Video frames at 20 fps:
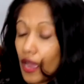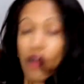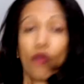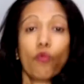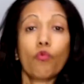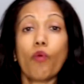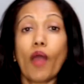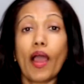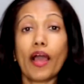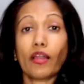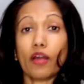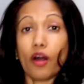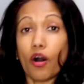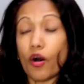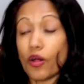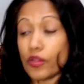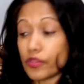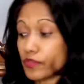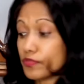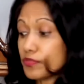While
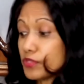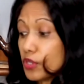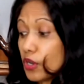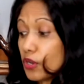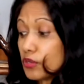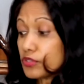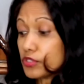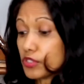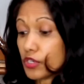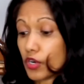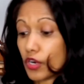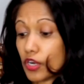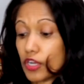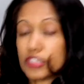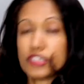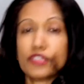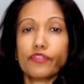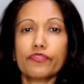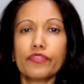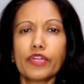all of those
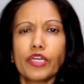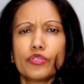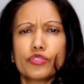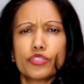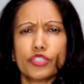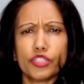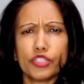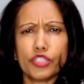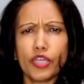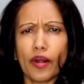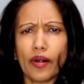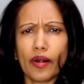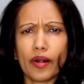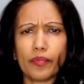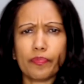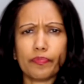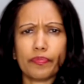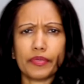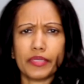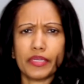girls flew to
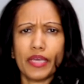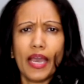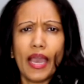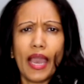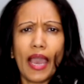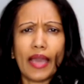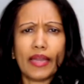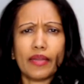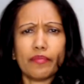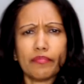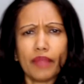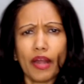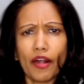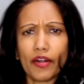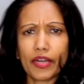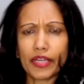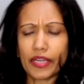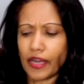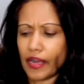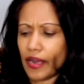Europe and
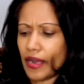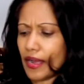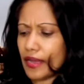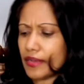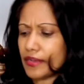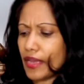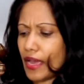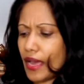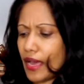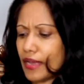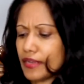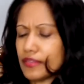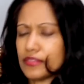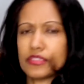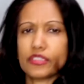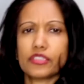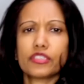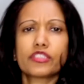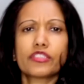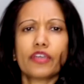America and
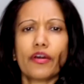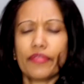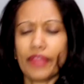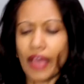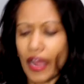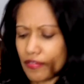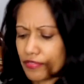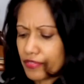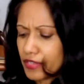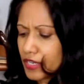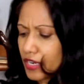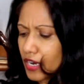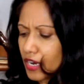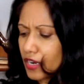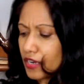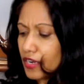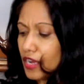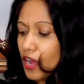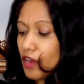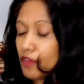South
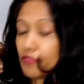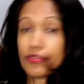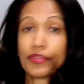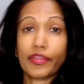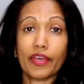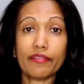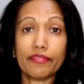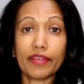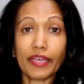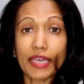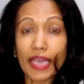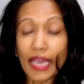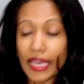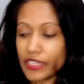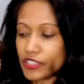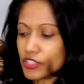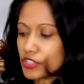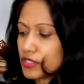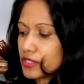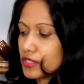Africa for their
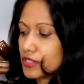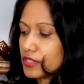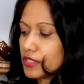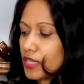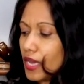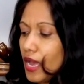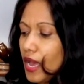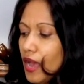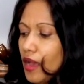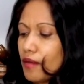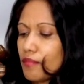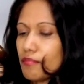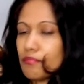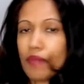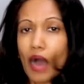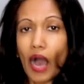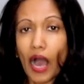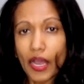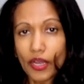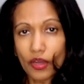vacations,
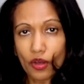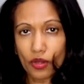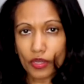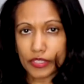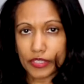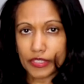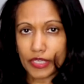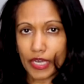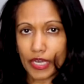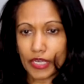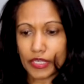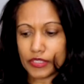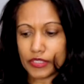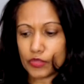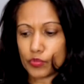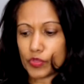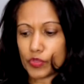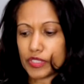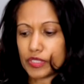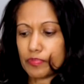my
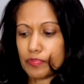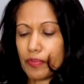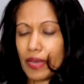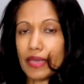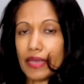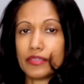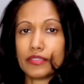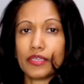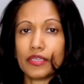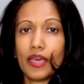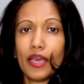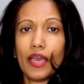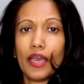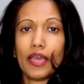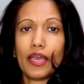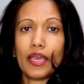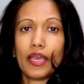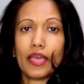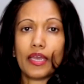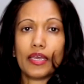holidays were spent
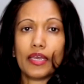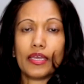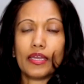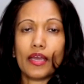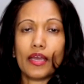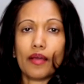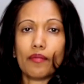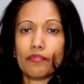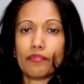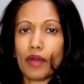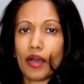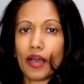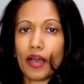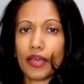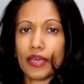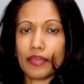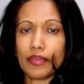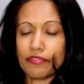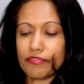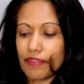in
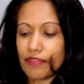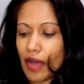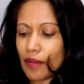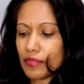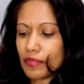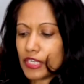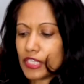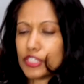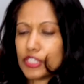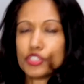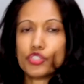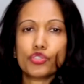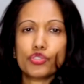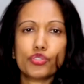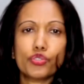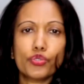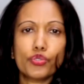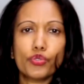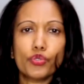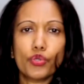my family's
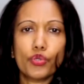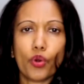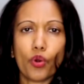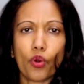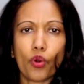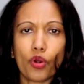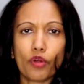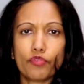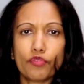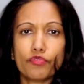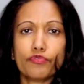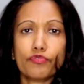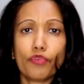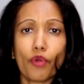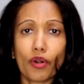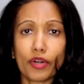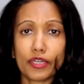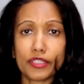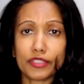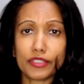2-door
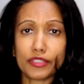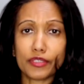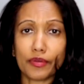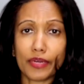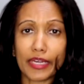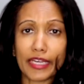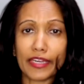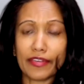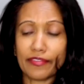forest green